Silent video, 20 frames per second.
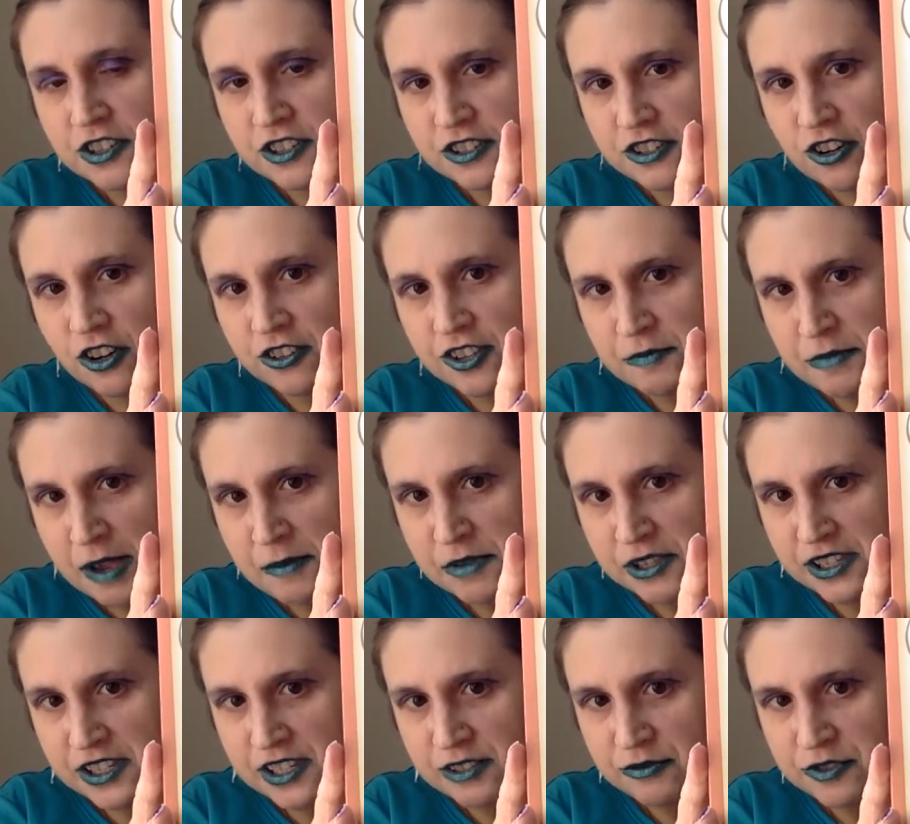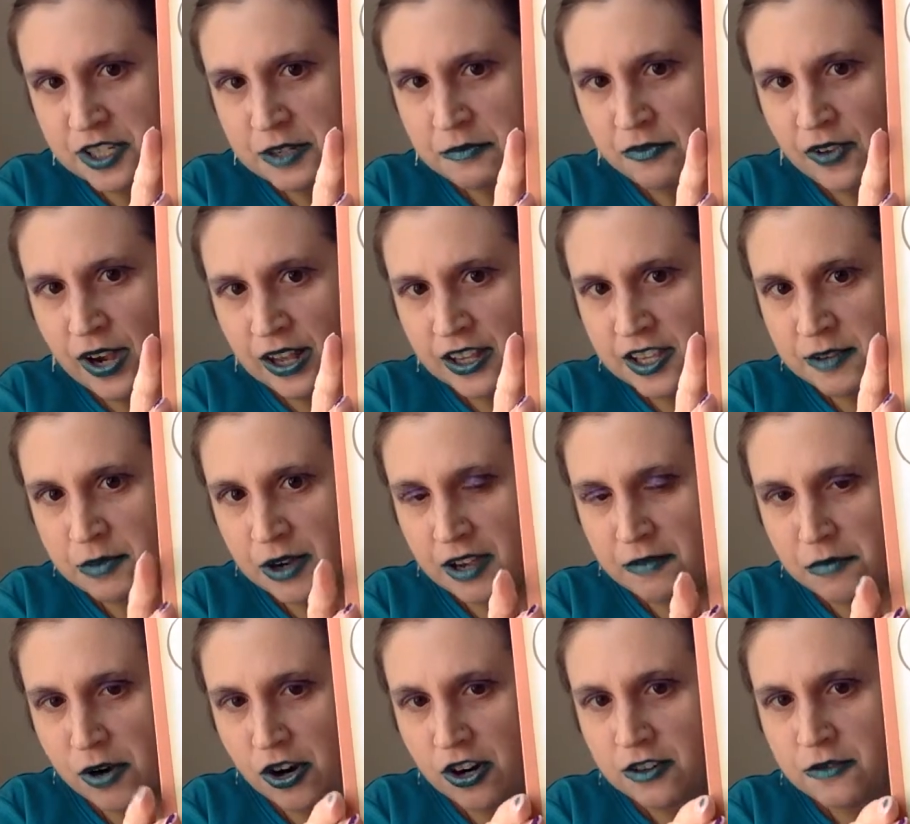It's called um, Emily of Deep Valley by
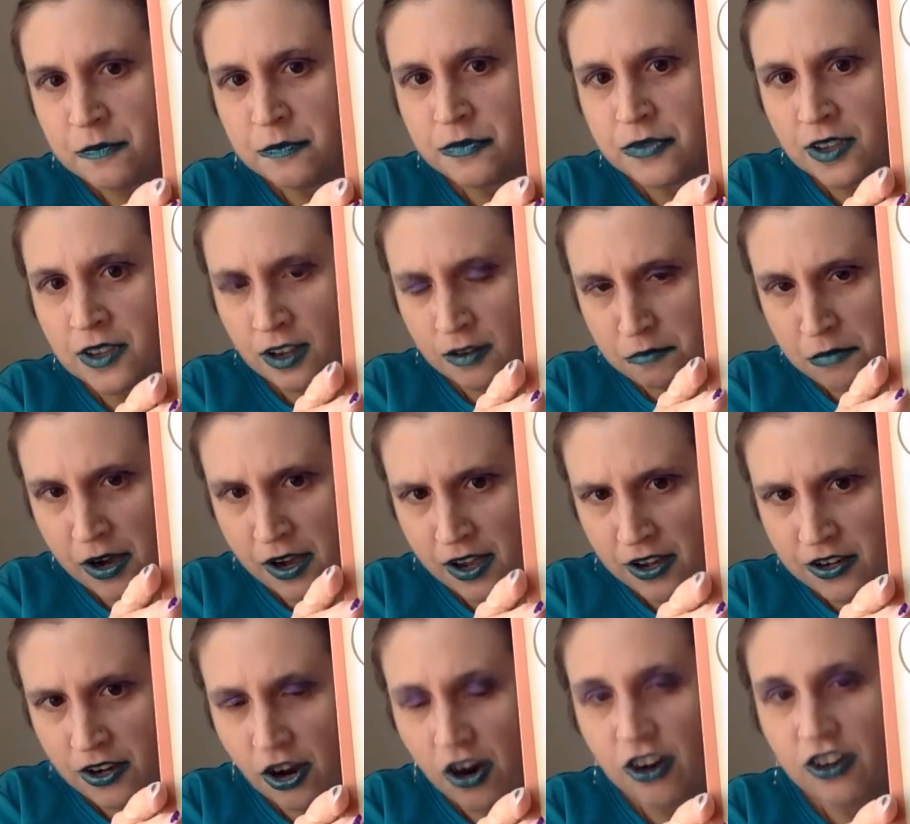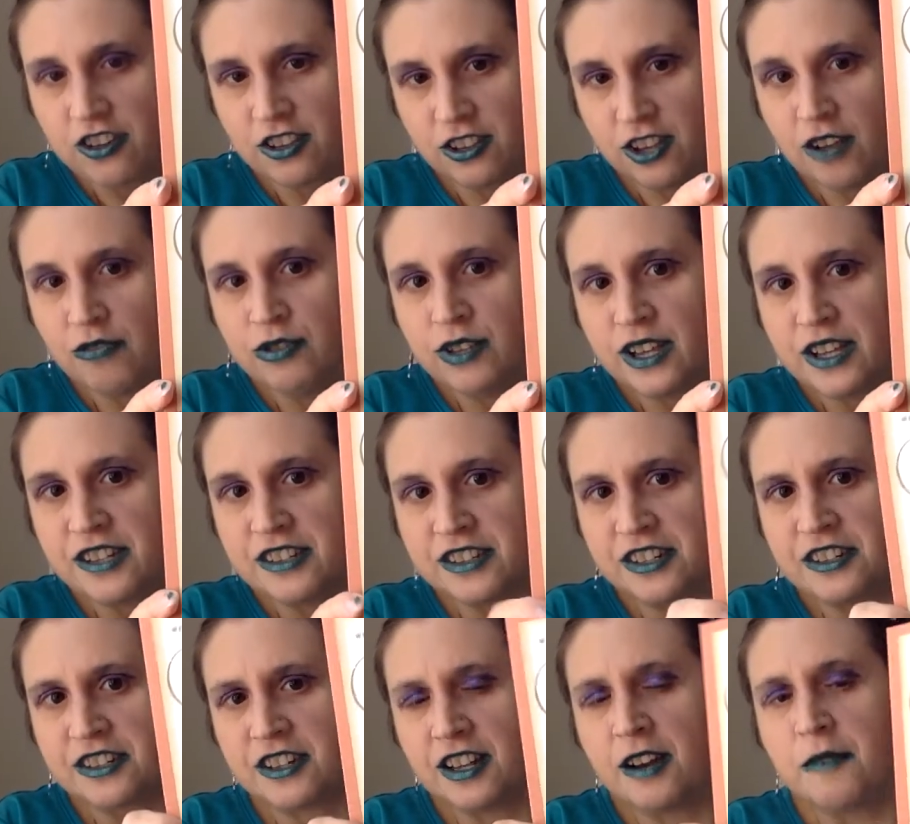Mar Maud Hart Lovelace.
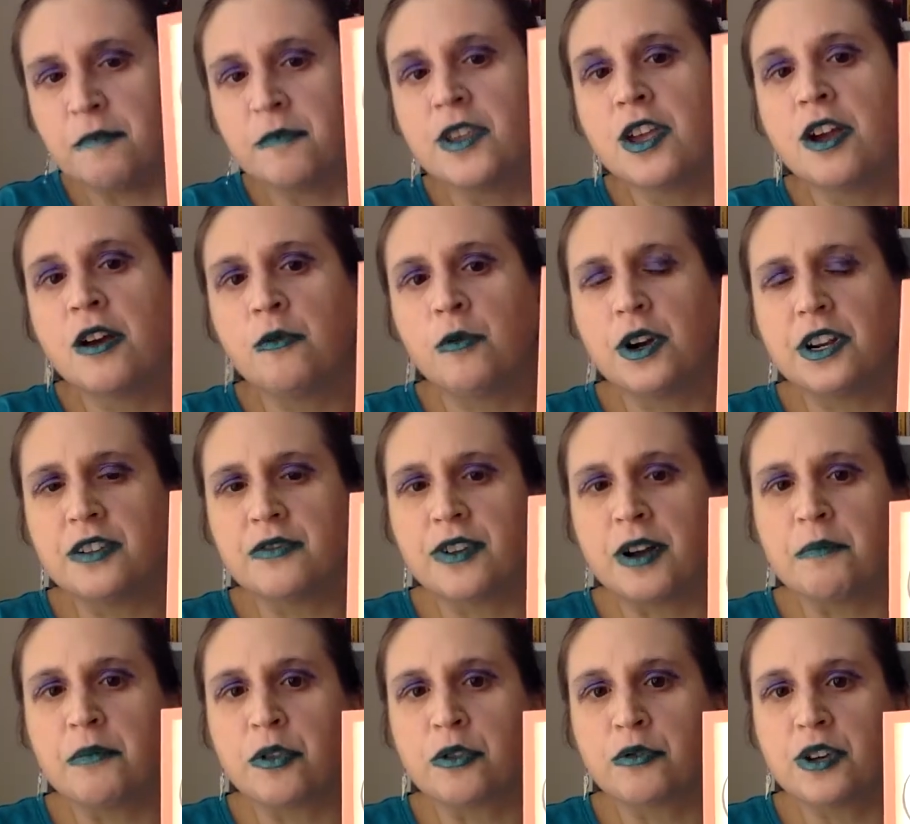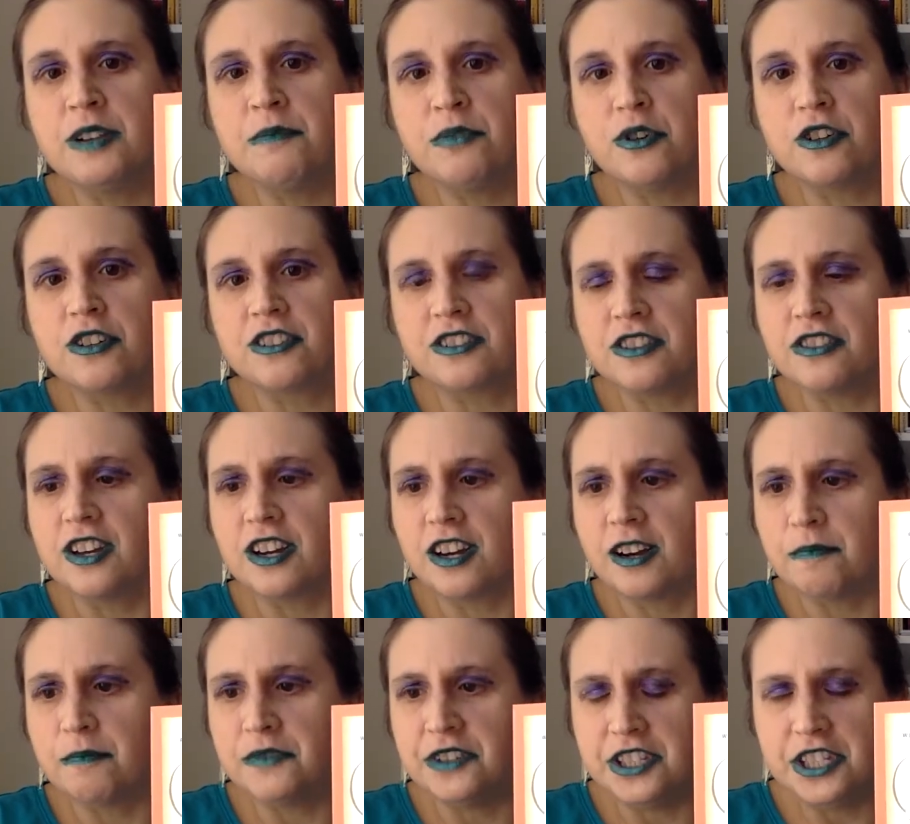It's um, one of um, three books in the
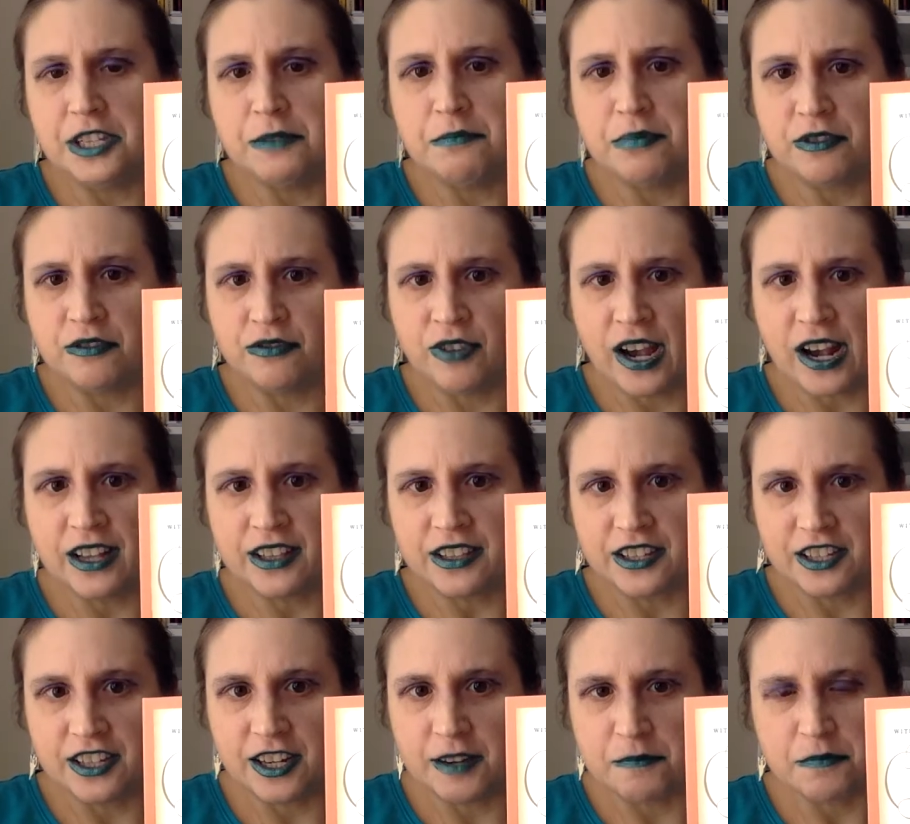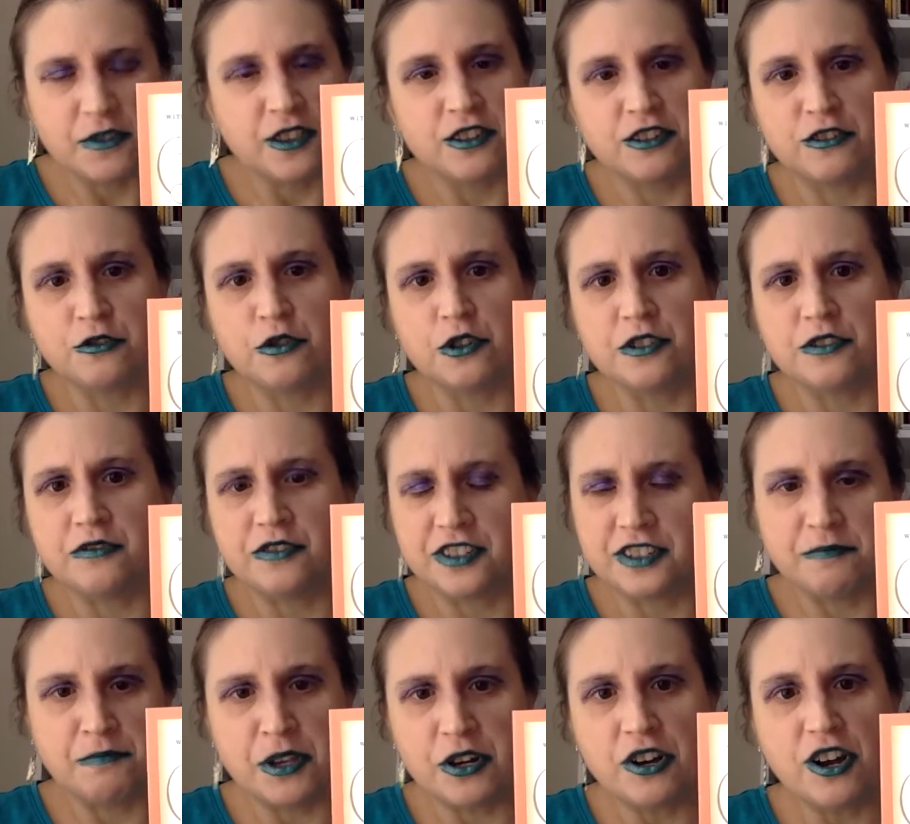um, Deep Valley um, sort of
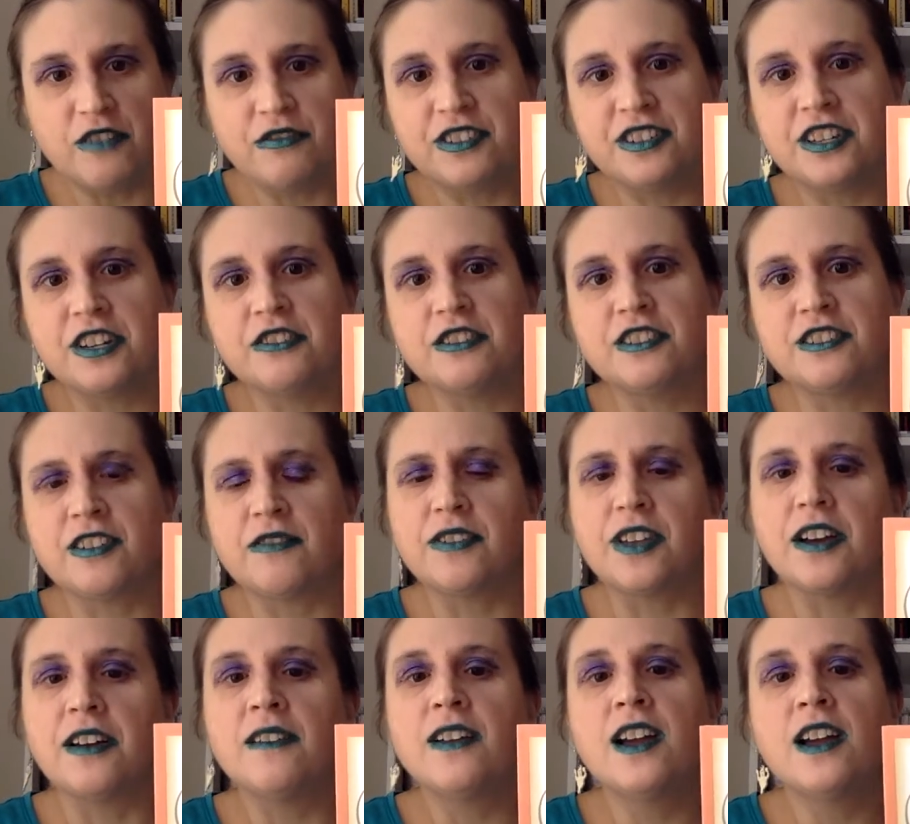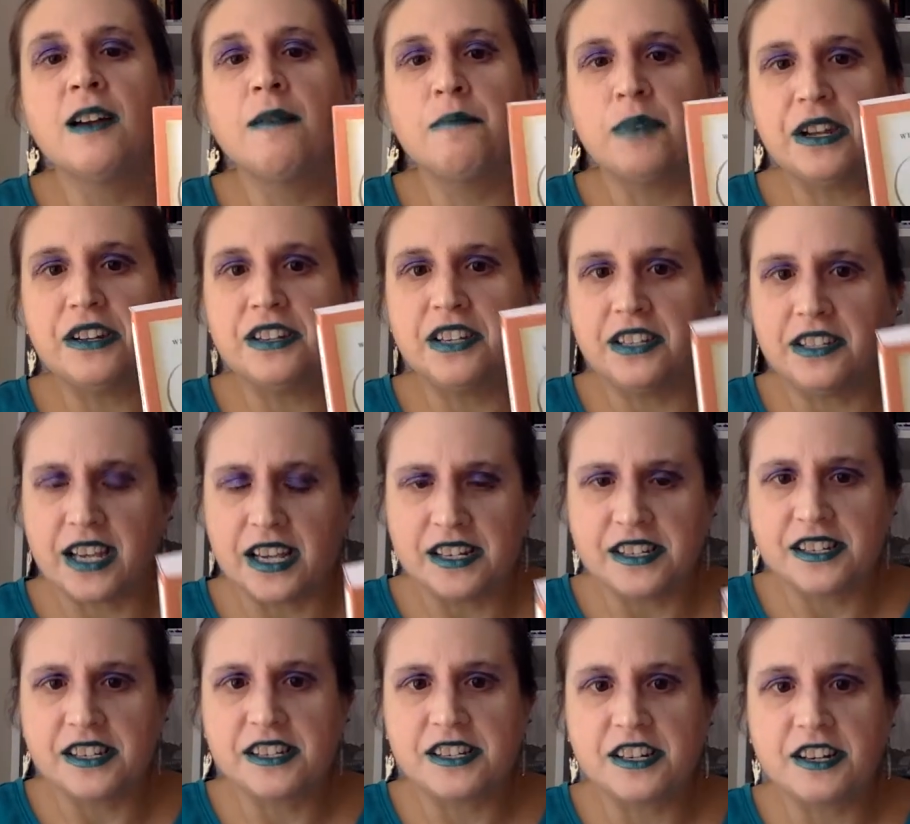spin-off series of the
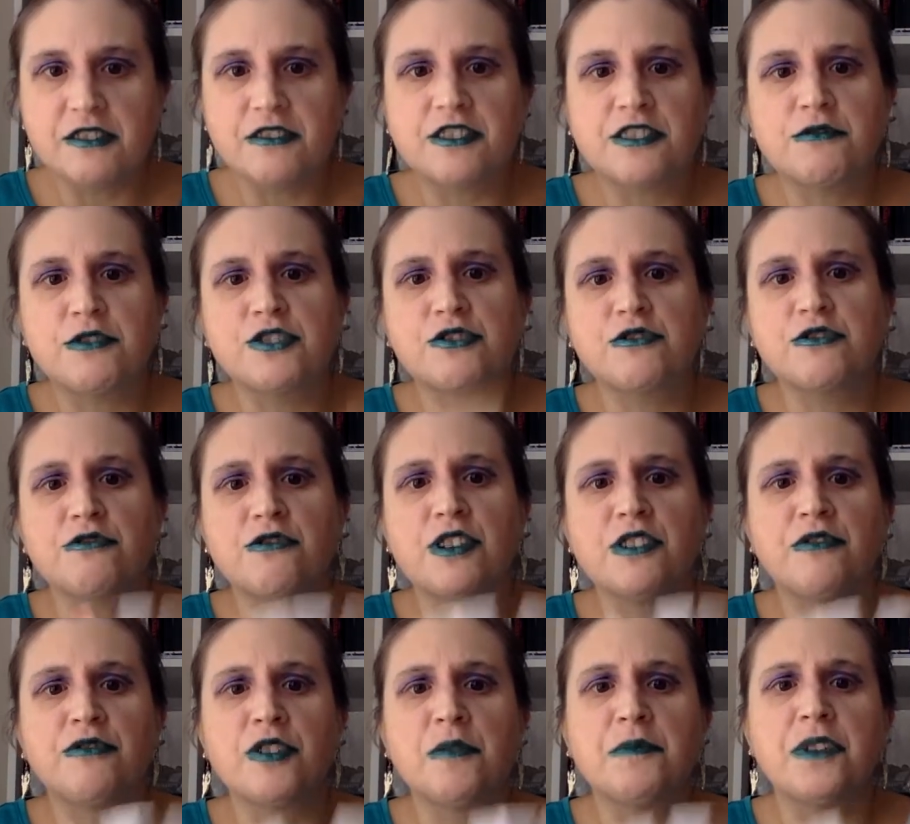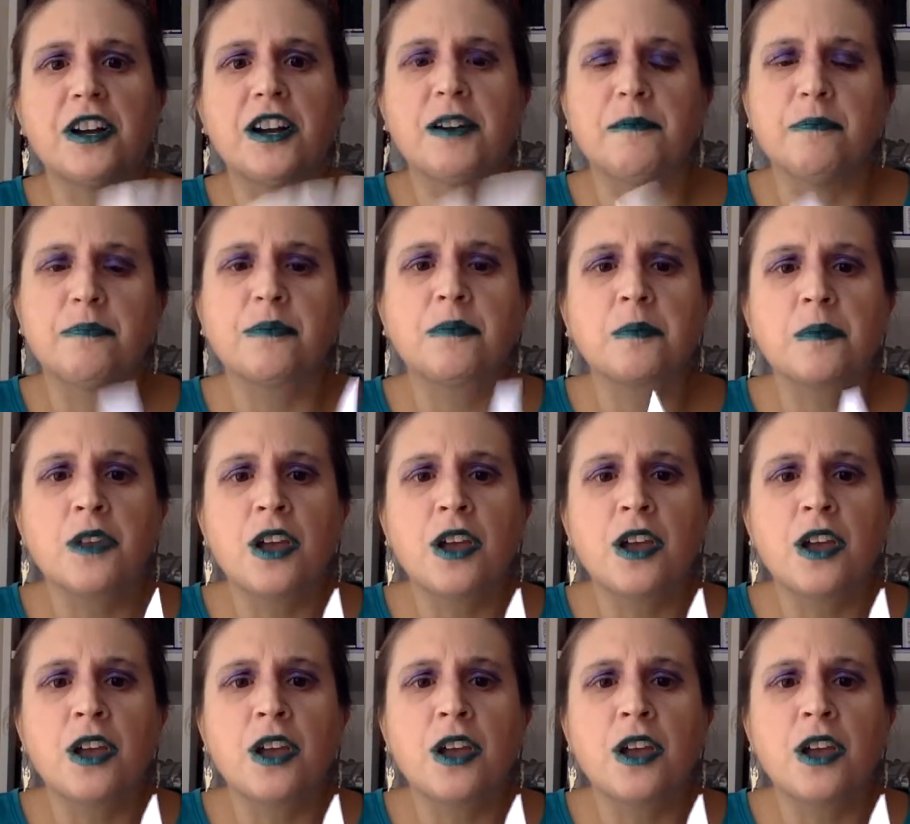Betsy-Tacy series, which was written from the um,